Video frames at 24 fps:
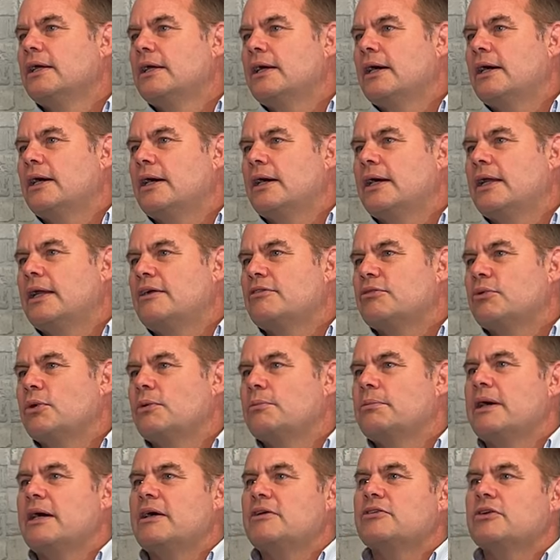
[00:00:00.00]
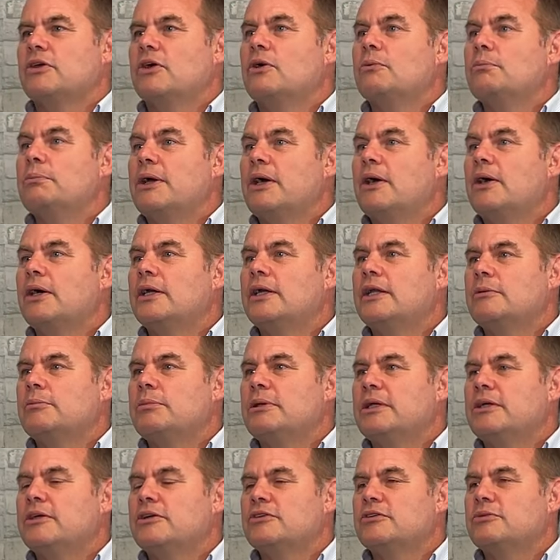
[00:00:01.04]
uh, and everyone passing on behind it.
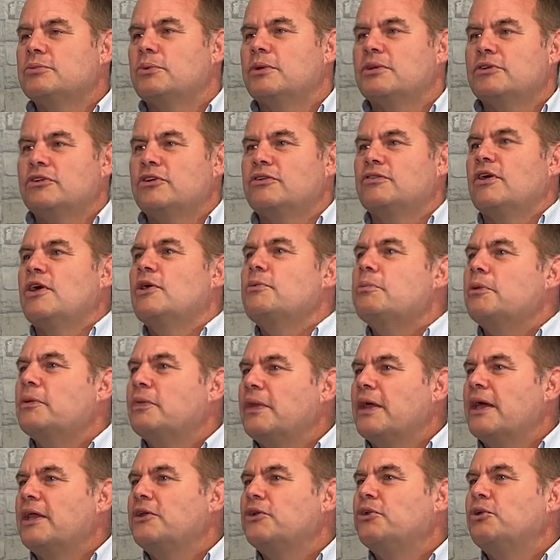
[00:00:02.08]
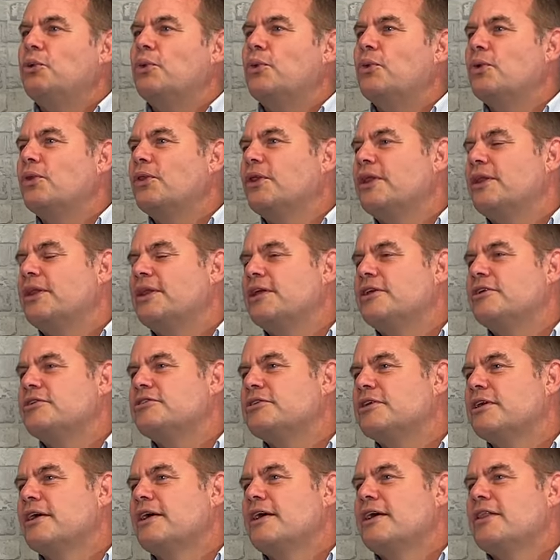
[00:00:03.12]
Because once you've opened that door, that
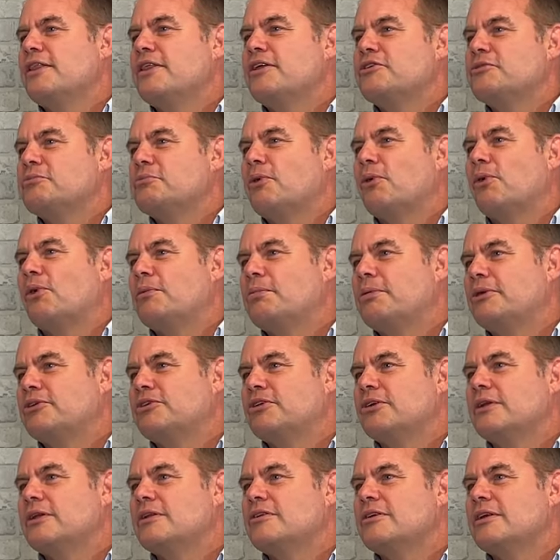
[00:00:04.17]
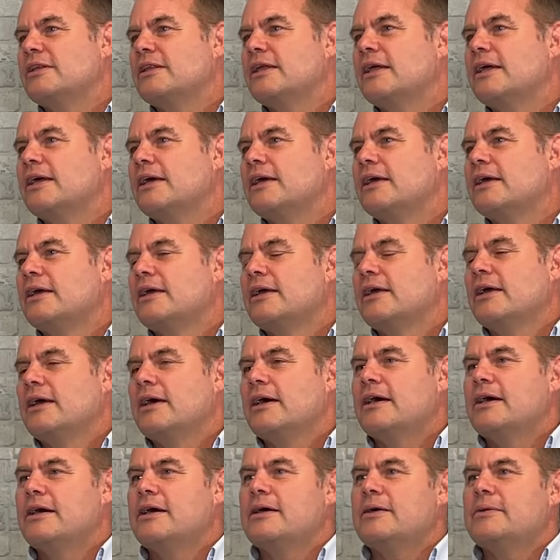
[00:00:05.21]
there's there's more opportunity there.
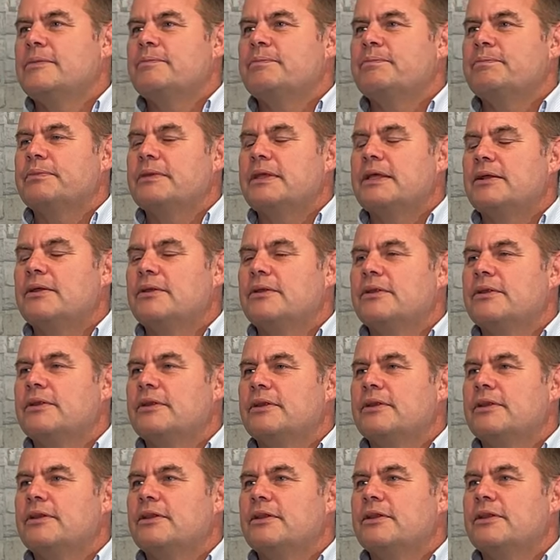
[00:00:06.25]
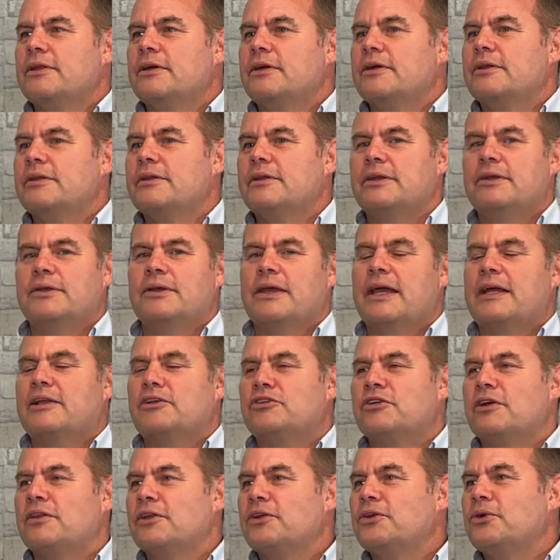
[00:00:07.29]
Um, you know, the, the the the you can't
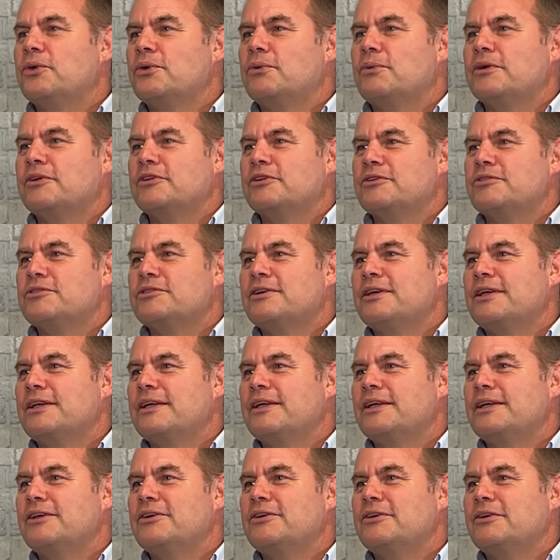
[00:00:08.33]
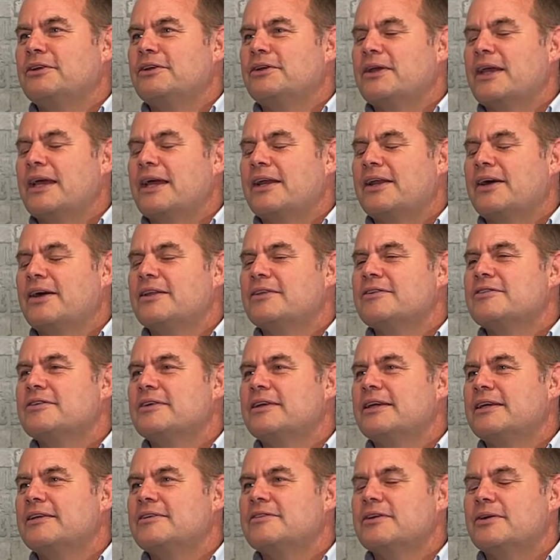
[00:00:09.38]
shut the door. Once you've seen it, you you can't unsee
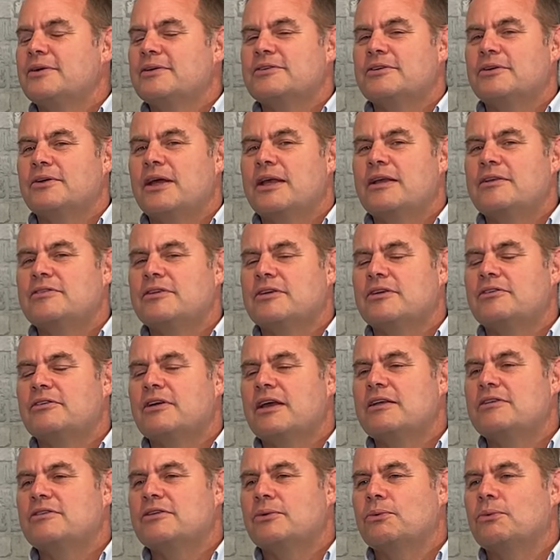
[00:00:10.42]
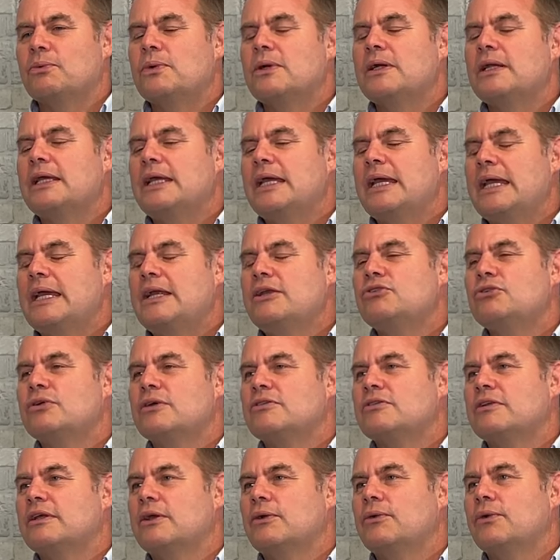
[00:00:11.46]
it. So it's a it's a it's a really
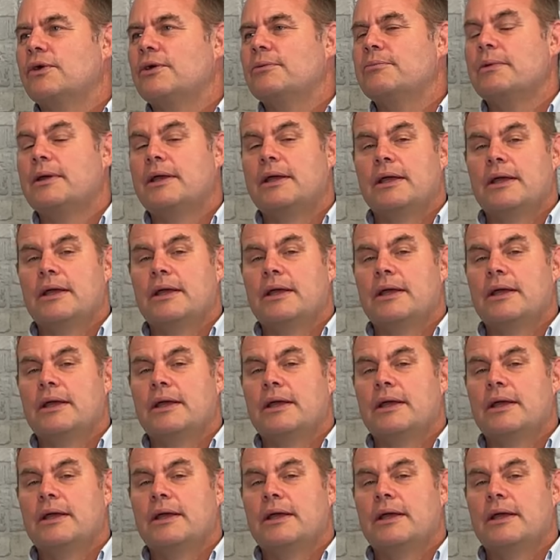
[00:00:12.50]
interesting group.